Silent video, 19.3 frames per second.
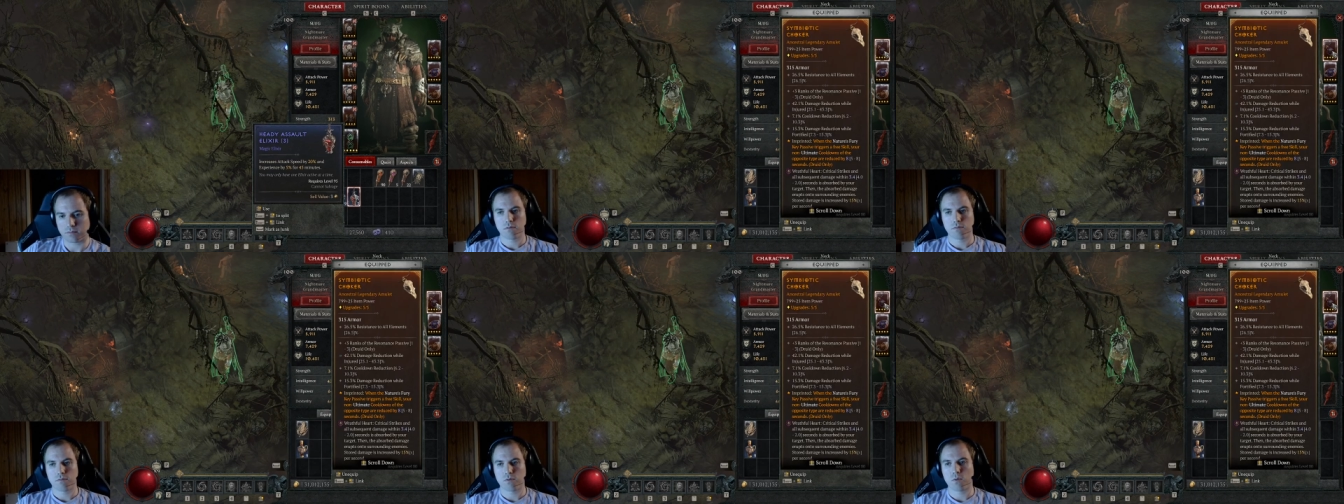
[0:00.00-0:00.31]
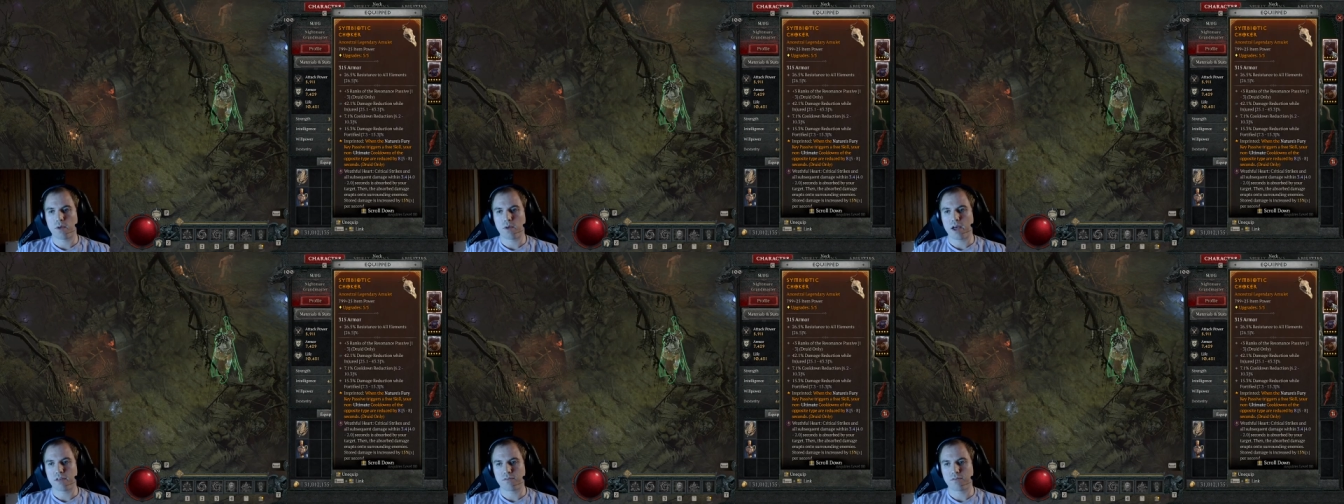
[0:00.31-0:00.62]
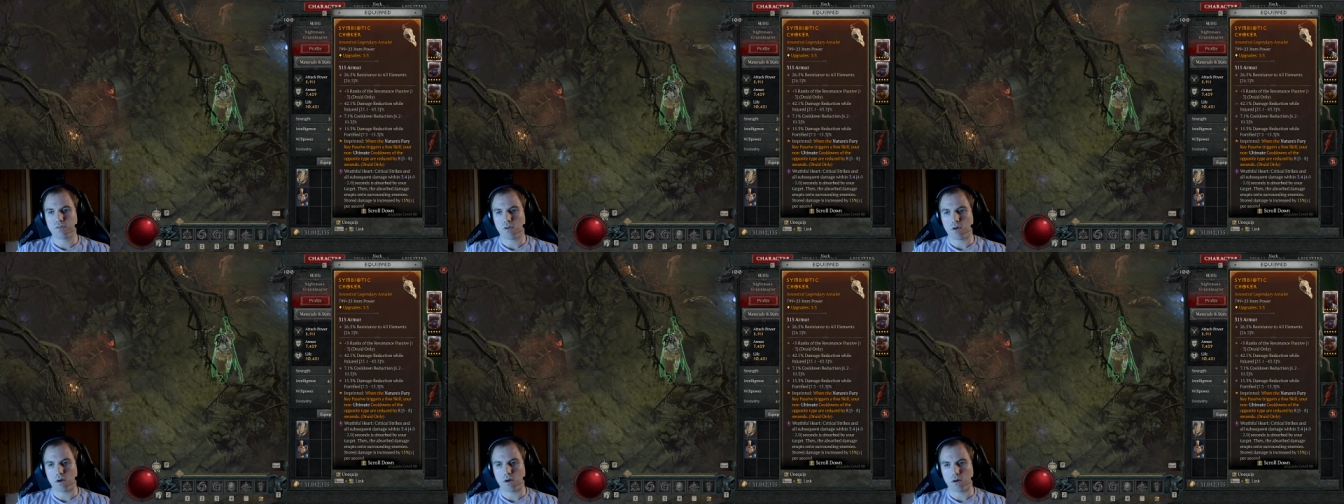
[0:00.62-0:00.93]
For
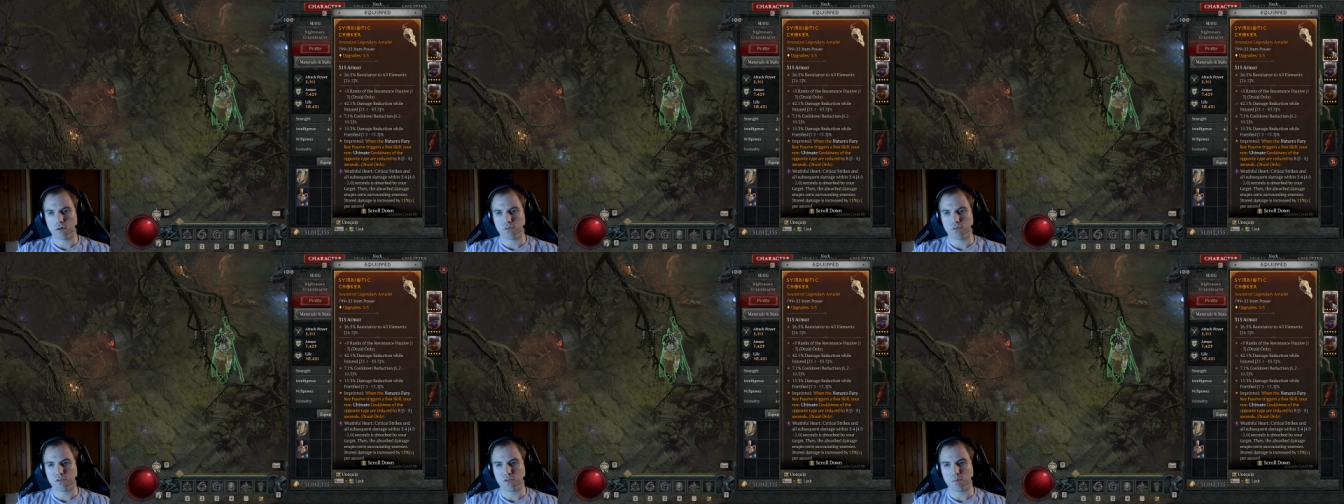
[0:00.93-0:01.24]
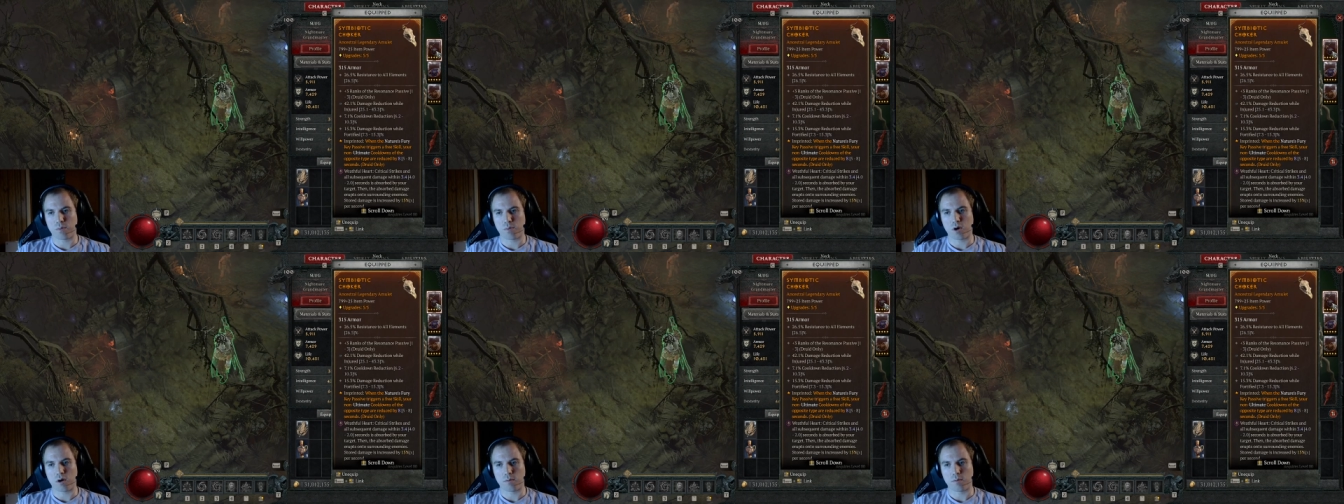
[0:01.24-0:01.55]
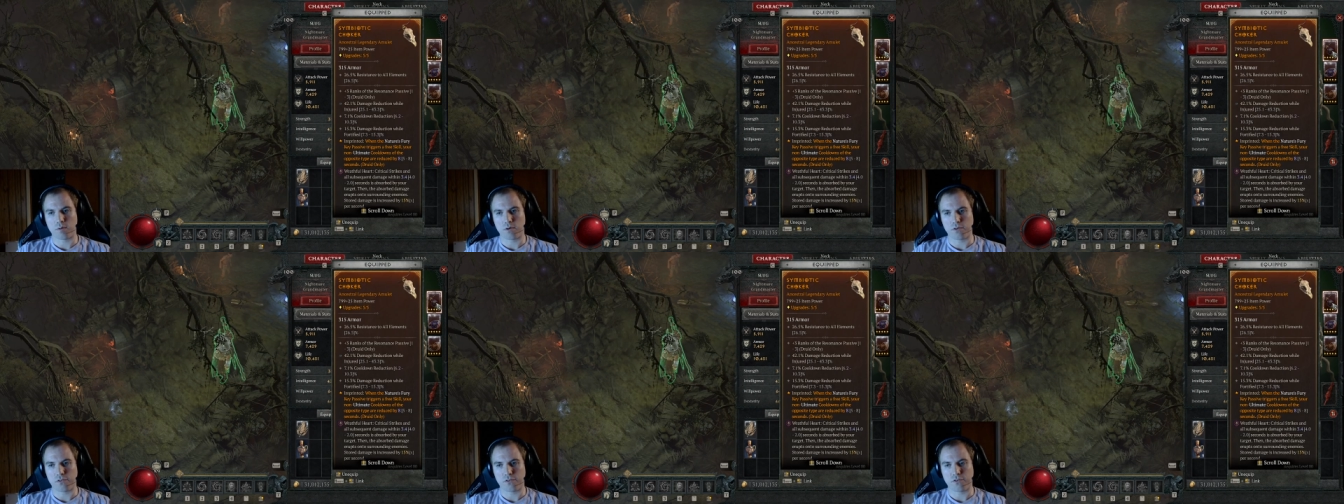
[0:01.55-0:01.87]
Wrathful Hearts, the
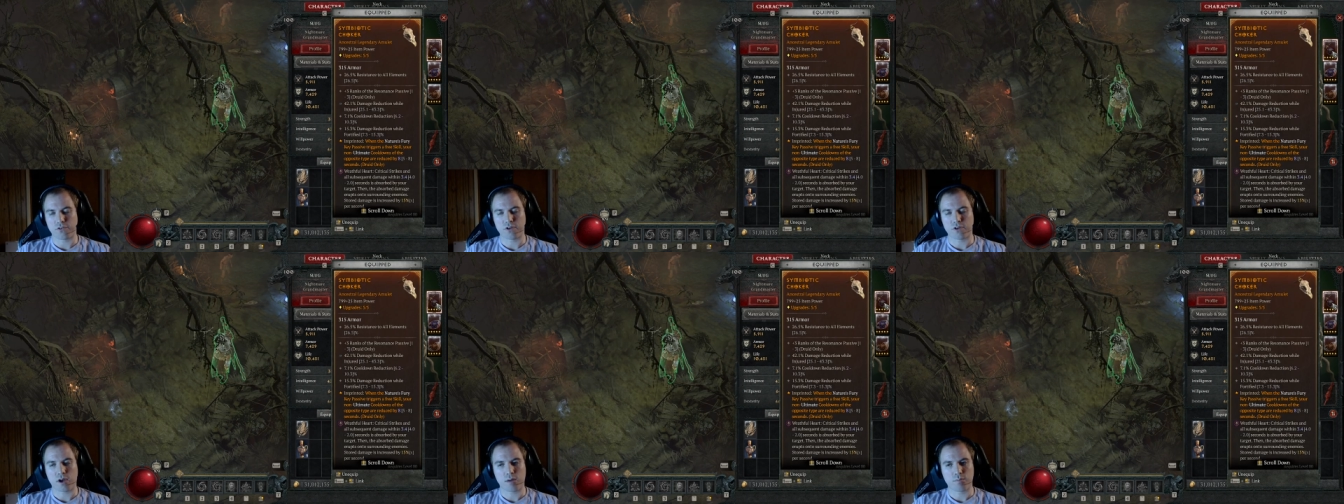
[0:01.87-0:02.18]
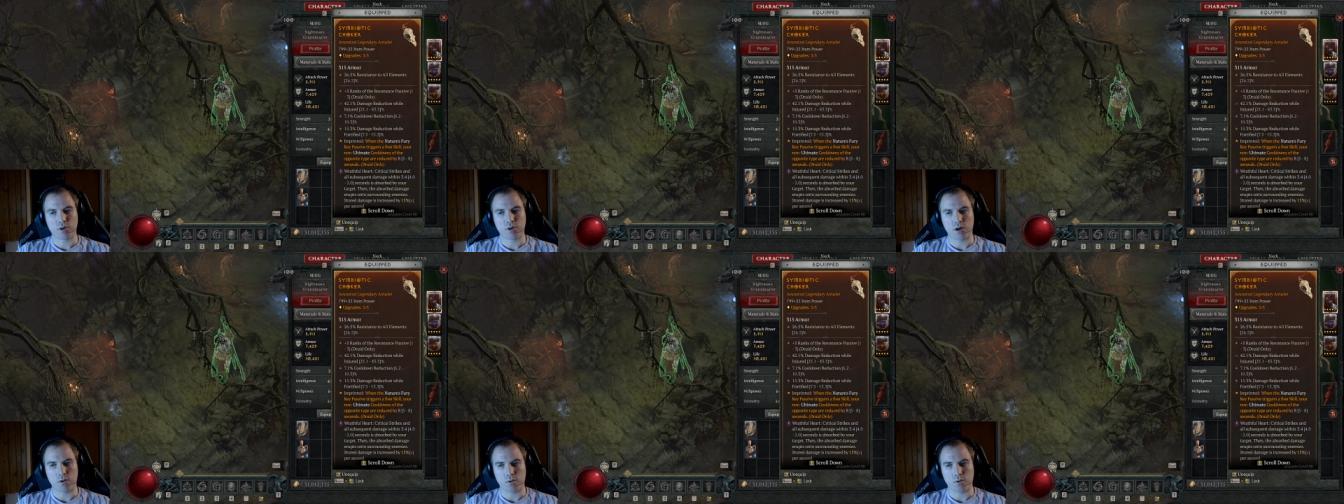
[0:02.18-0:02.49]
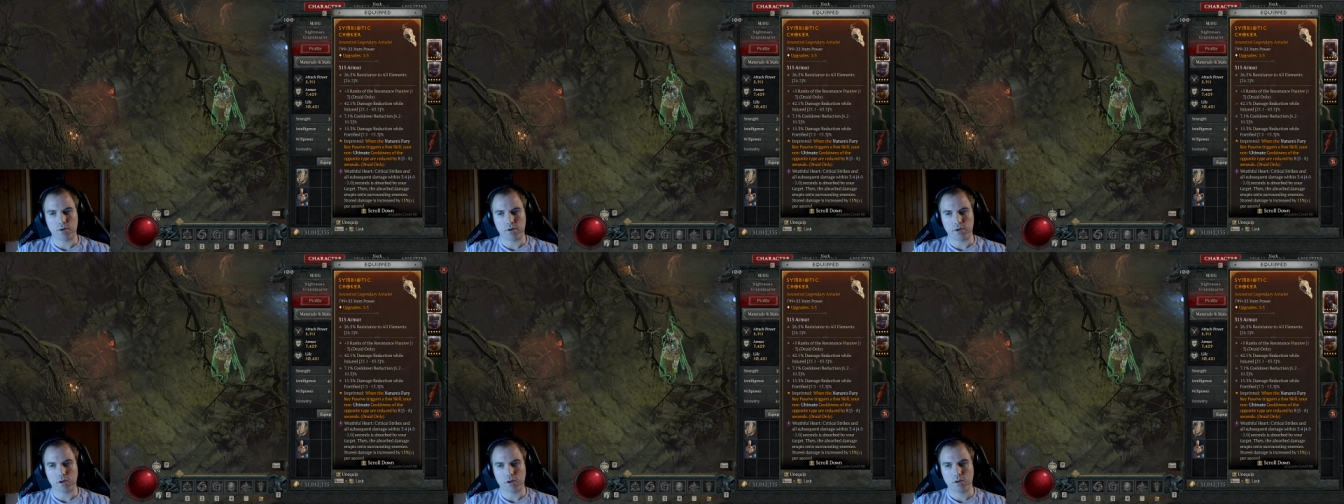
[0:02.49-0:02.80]
Barber is your top
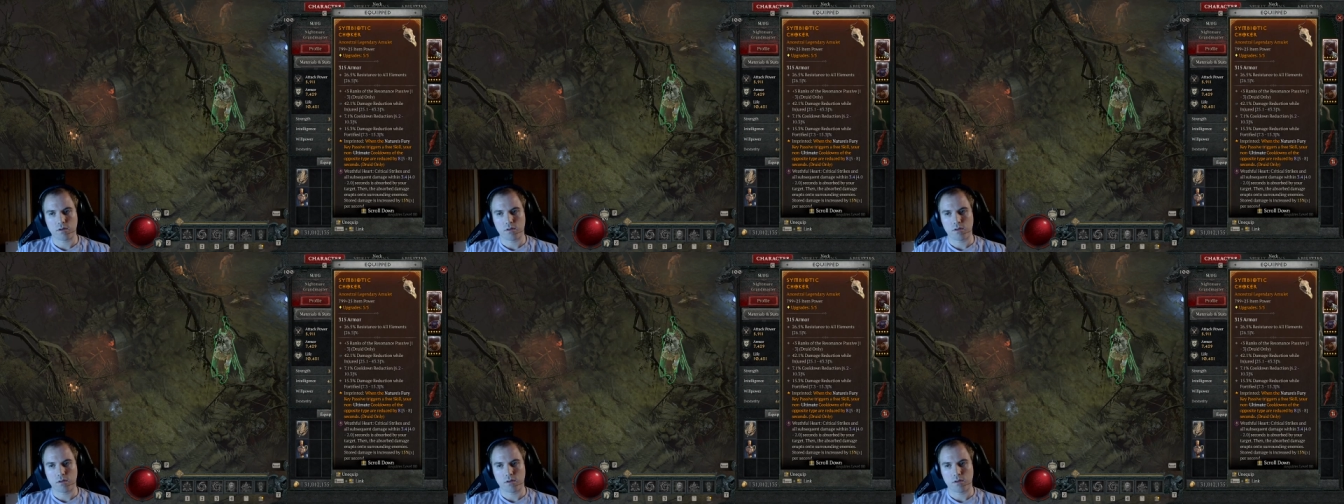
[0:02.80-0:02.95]
priority.